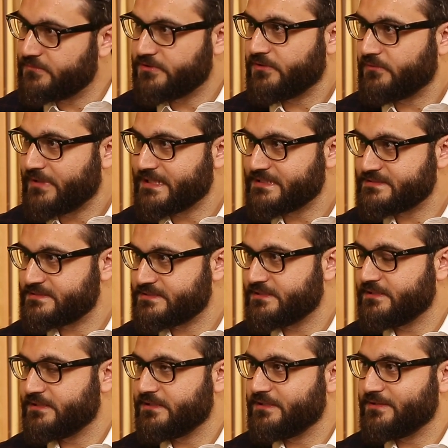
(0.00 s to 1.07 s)
The rest,
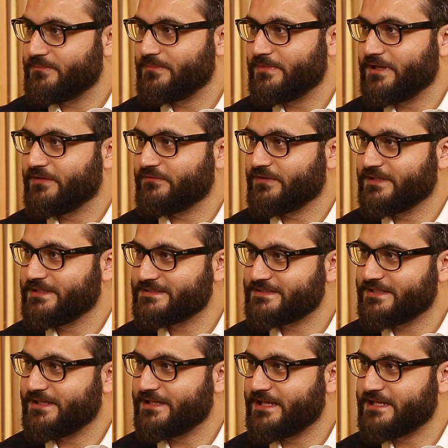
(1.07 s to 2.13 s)

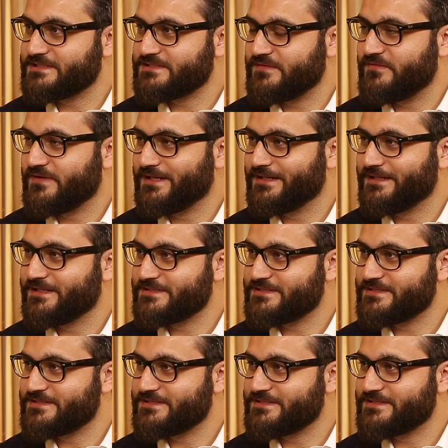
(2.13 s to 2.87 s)
Afghanistan has defended